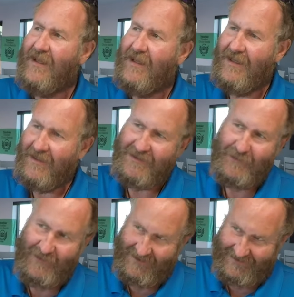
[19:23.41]
It
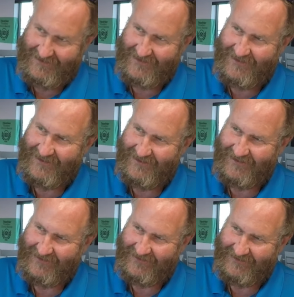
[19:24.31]
depends.
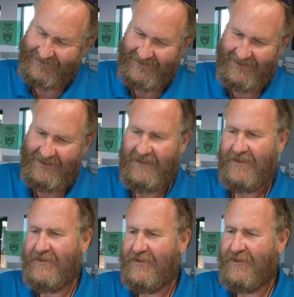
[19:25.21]
Yeah.
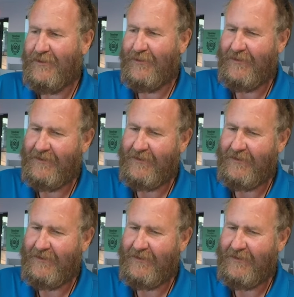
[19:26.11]
So